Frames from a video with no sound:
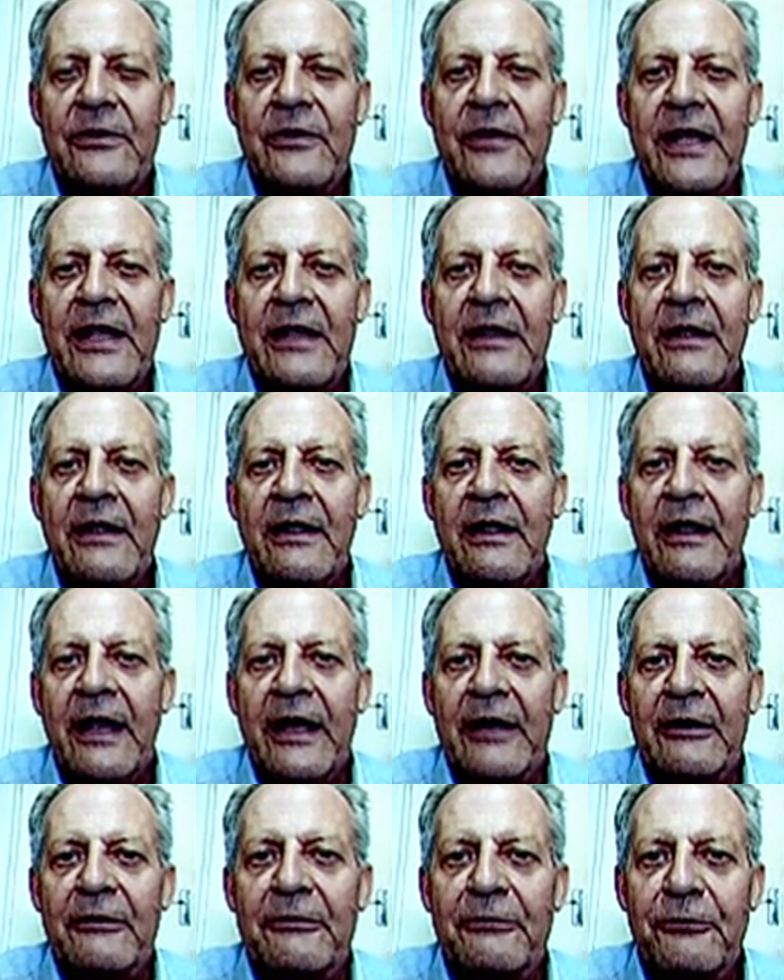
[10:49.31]
and I
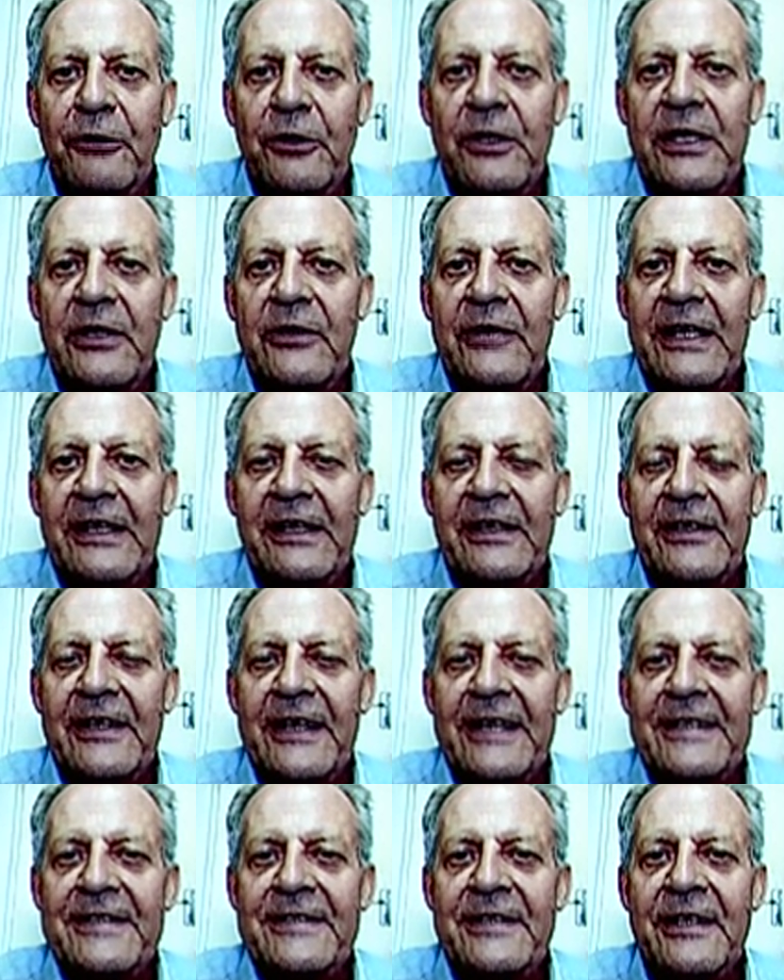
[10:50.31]
fully recognize
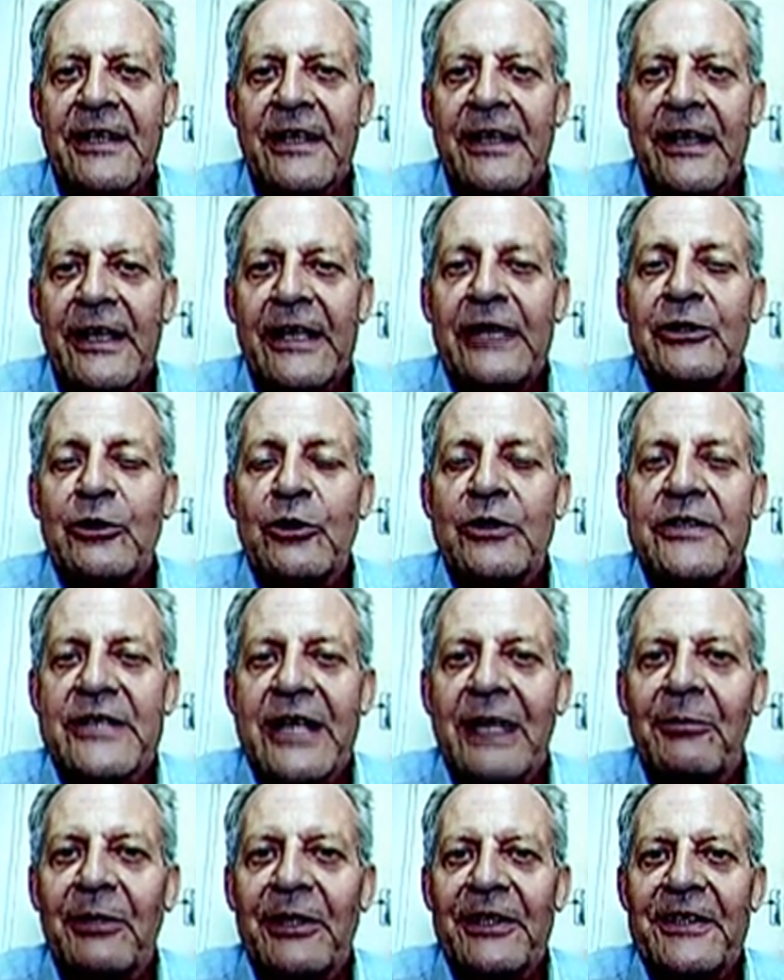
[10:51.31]
it could double in
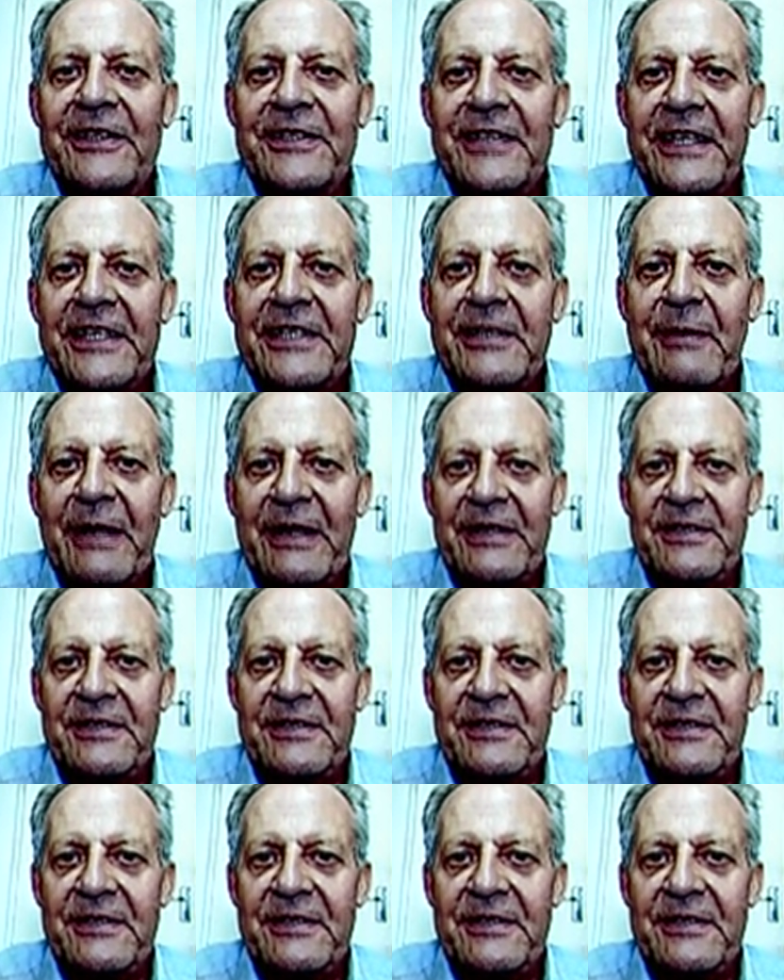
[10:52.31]
6 months.